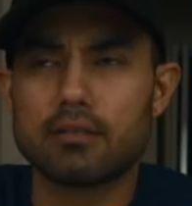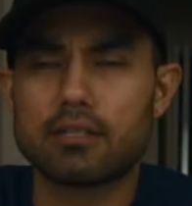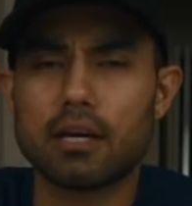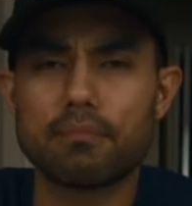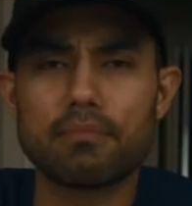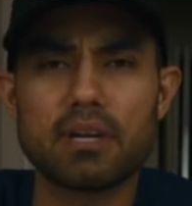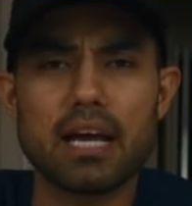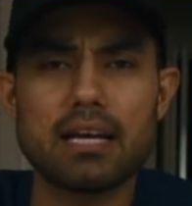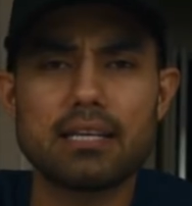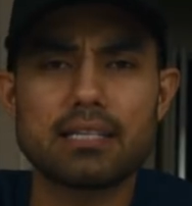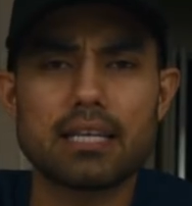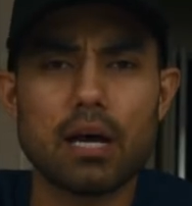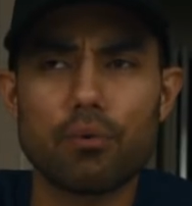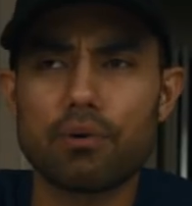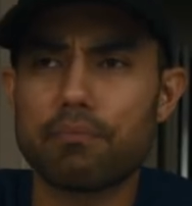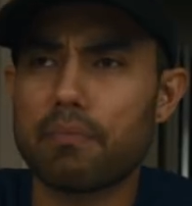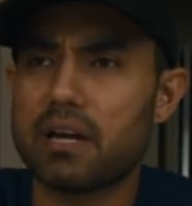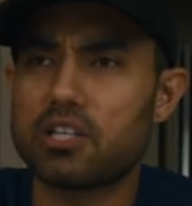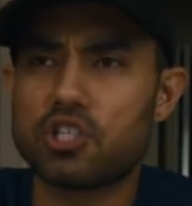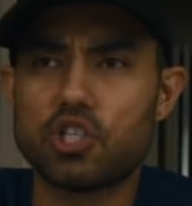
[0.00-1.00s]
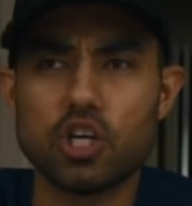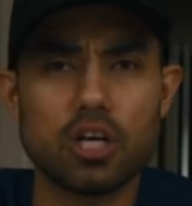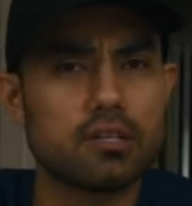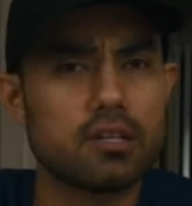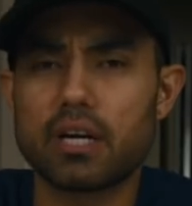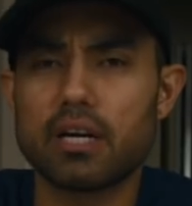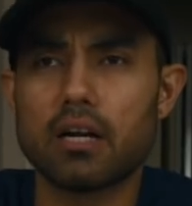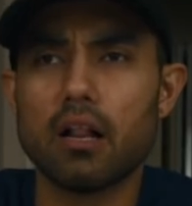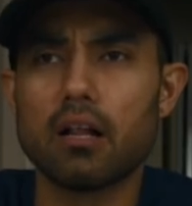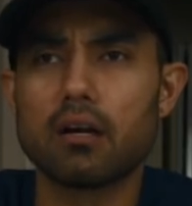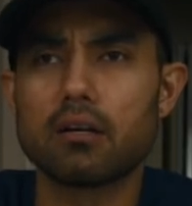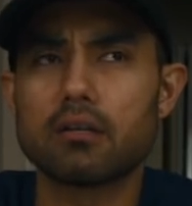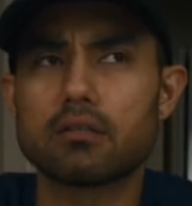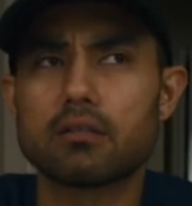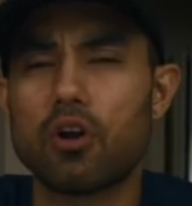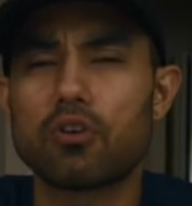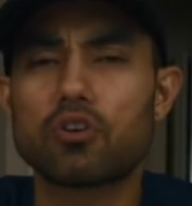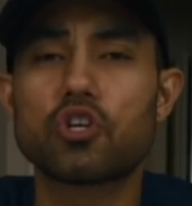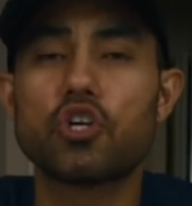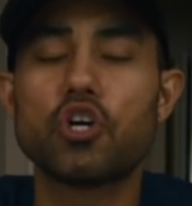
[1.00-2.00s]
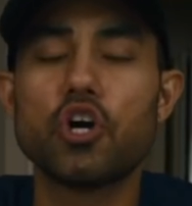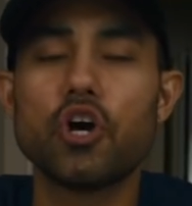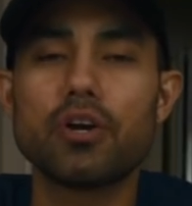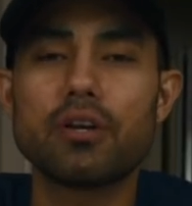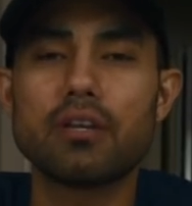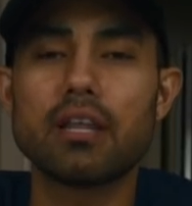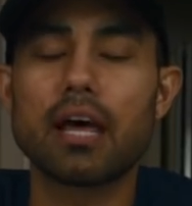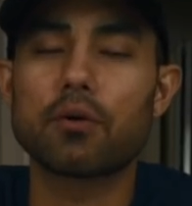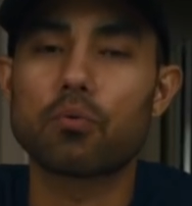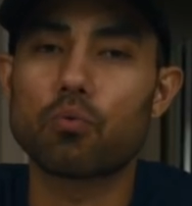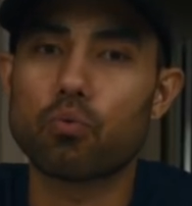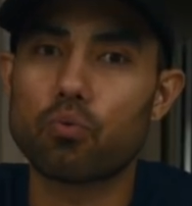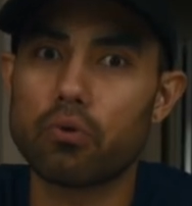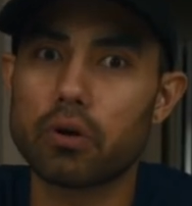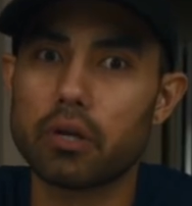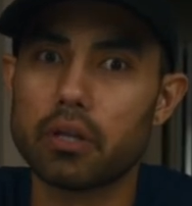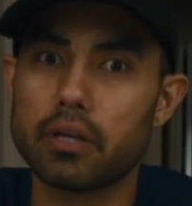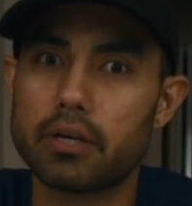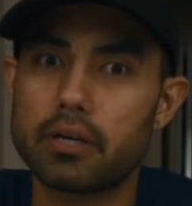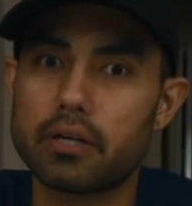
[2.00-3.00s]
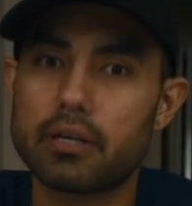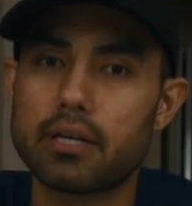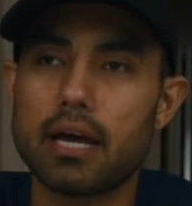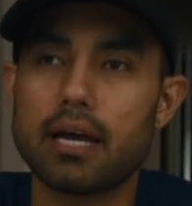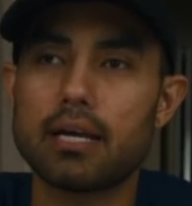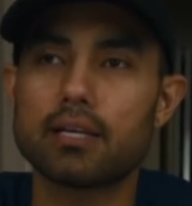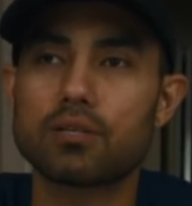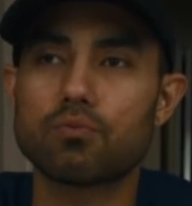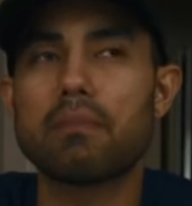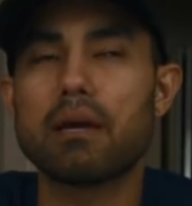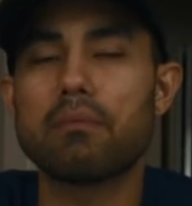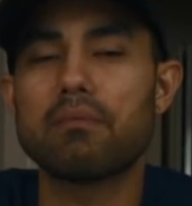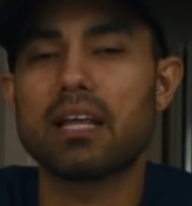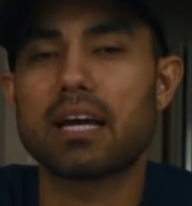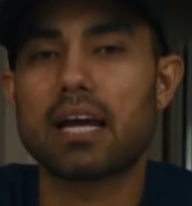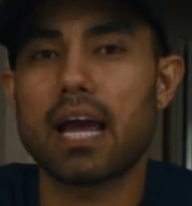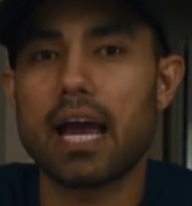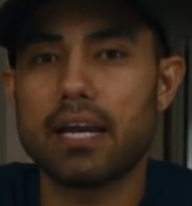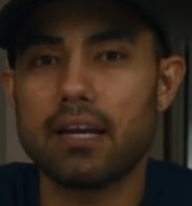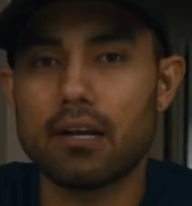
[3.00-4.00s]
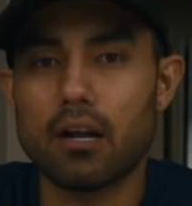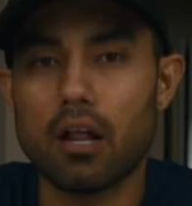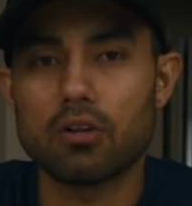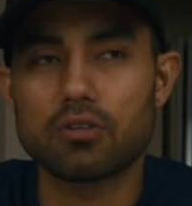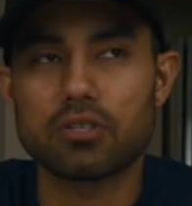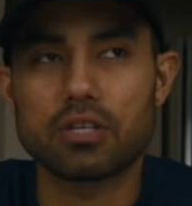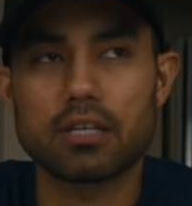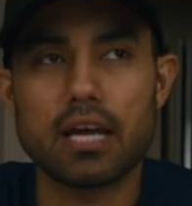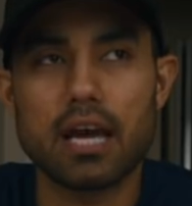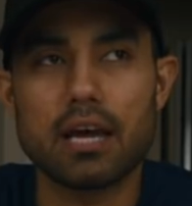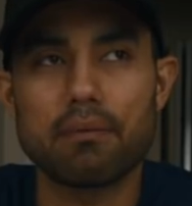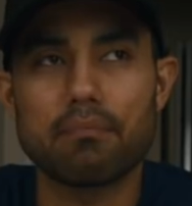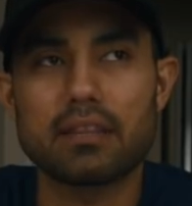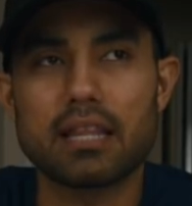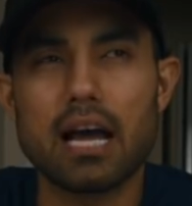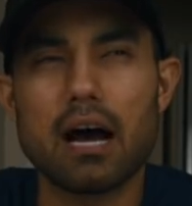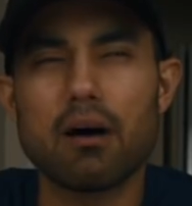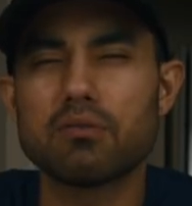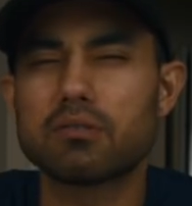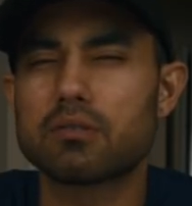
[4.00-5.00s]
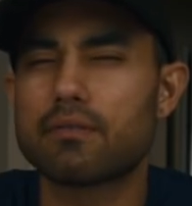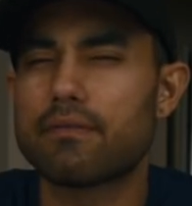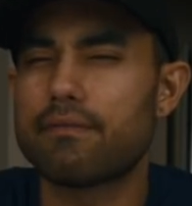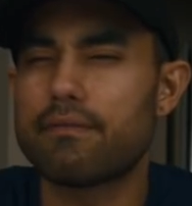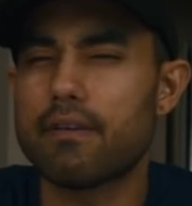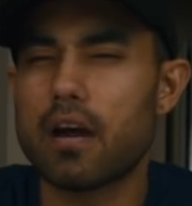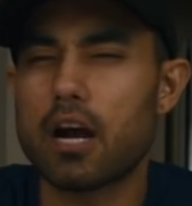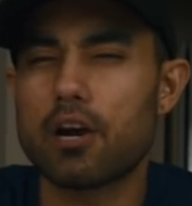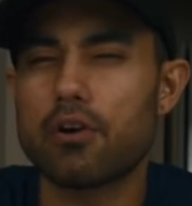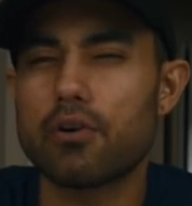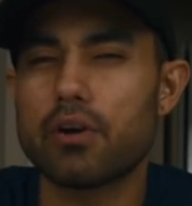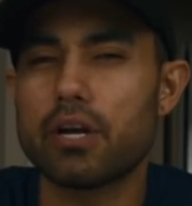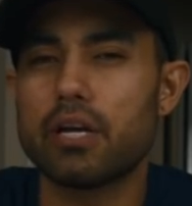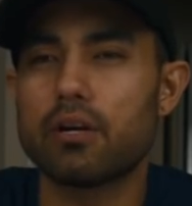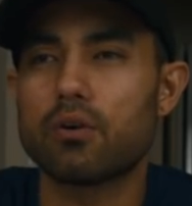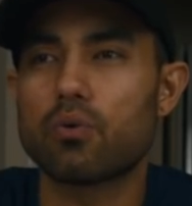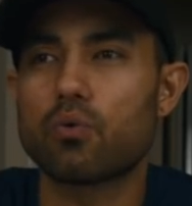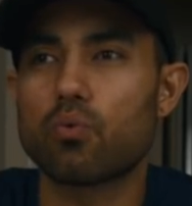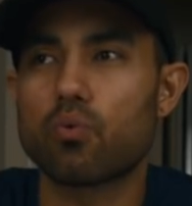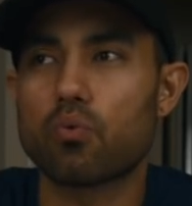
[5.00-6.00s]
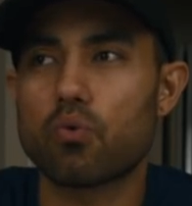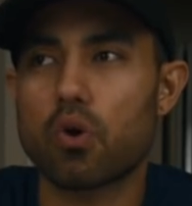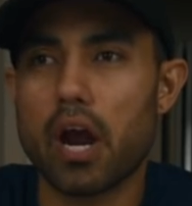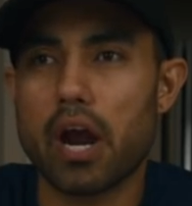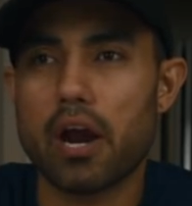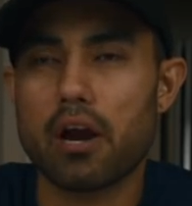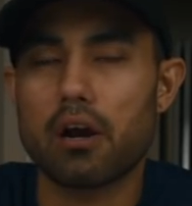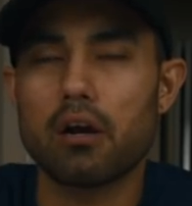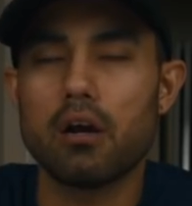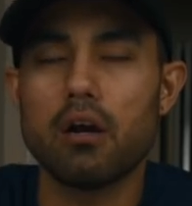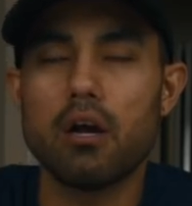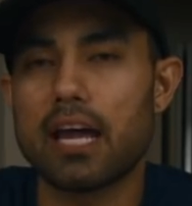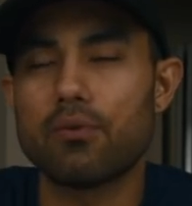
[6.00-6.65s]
Some days I would make just $20 on good, like really good days, maybe like $80 a day, but that was very rare.